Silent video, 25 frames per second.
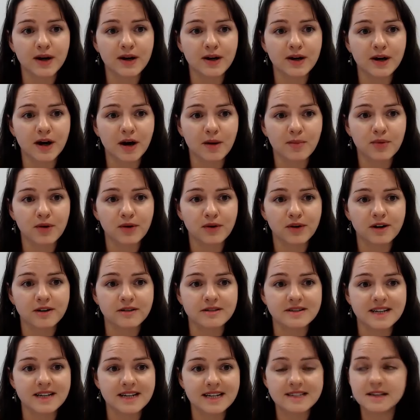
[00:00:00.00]
where a
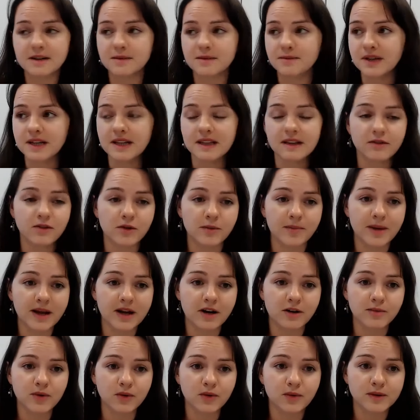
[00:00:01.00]
product is completely
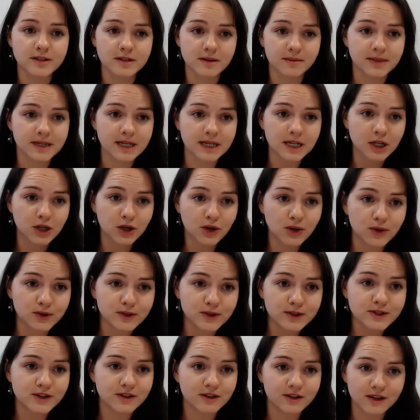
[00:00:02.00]
repairable, where somebody
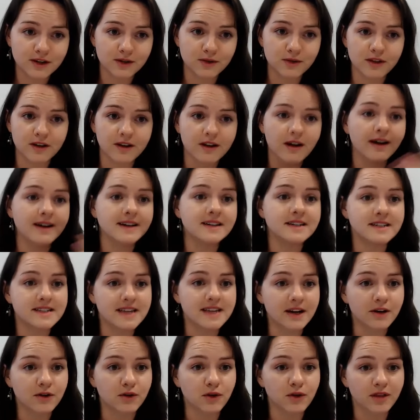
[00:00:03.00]
could, you know, the guide is
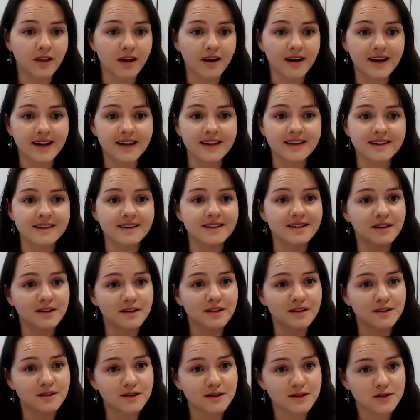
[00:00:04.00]
there online,
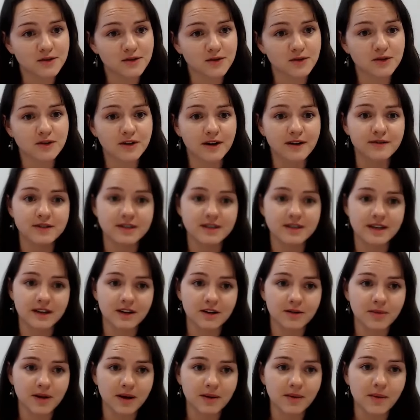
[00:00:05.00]
the screwdriver is
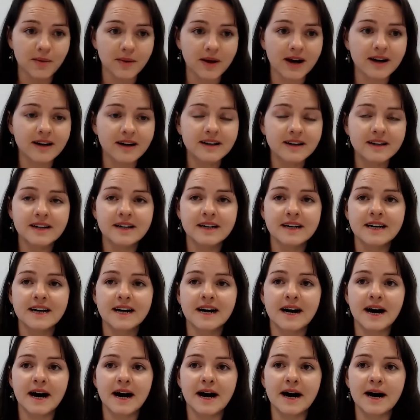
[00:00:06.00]
there, blah, blah,
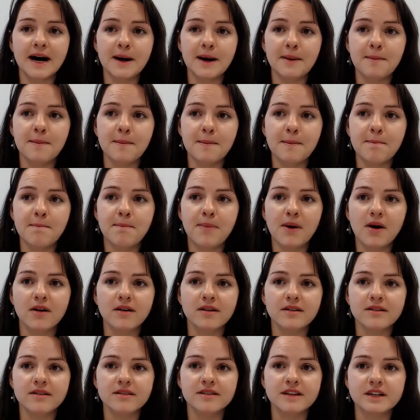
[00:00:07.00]
blah. But
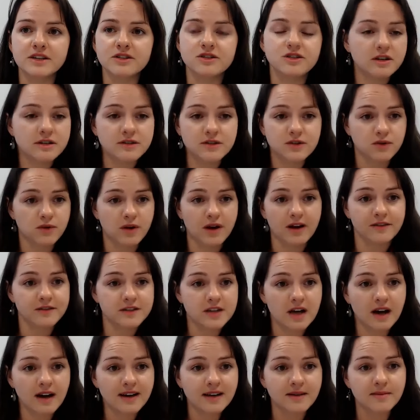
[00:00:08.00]
they just don't have
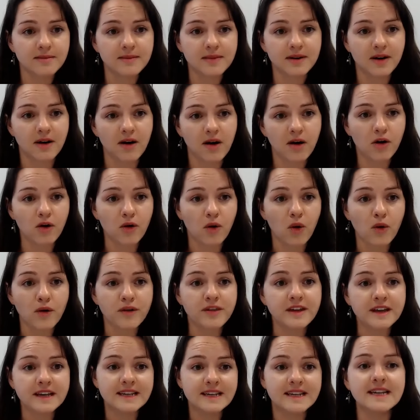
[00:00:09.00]
time, or
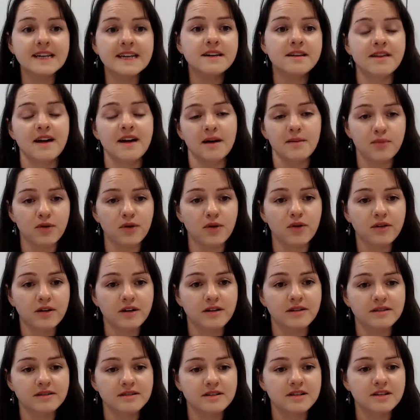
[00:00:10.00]
they need that
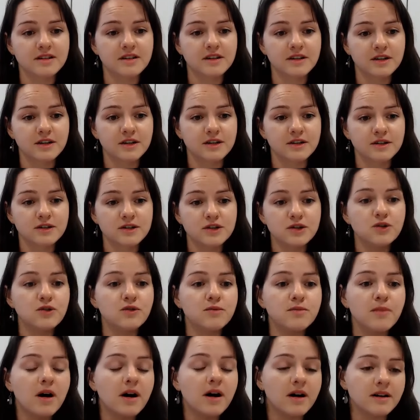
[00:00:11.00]
product too
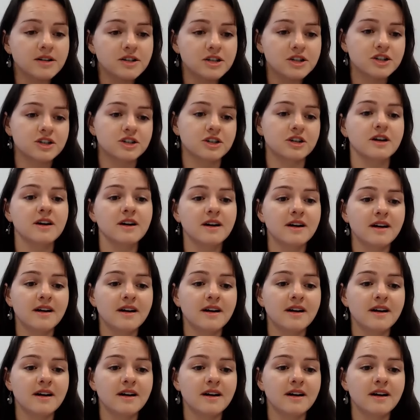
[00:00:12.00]
much